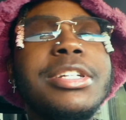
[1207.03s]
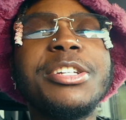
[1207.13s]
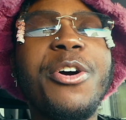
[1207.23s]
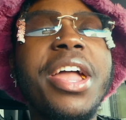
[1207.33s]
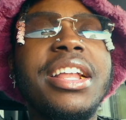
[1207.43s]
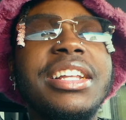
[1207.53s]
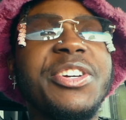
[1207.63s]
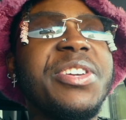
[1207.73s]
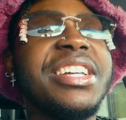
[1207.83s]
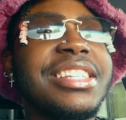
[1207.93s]
just go ahead and
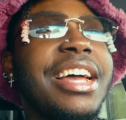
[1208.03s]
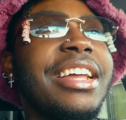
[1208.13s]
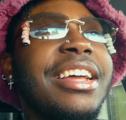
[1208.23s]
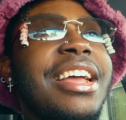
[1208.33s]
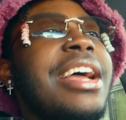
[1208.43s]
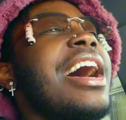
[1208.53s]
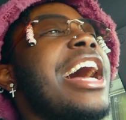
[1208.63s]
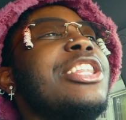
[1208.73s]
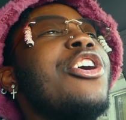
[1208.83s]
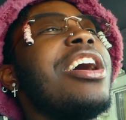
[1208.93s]
do this. Like,
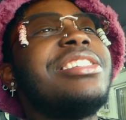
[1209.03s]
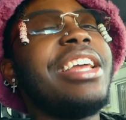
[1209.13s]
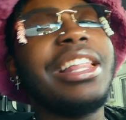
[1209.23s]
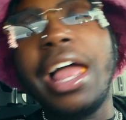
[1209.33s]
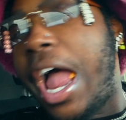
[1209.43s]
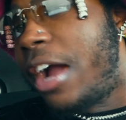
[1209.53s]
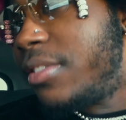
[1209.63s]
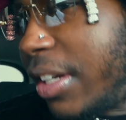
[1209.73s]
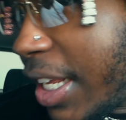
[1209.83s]
I know I said like after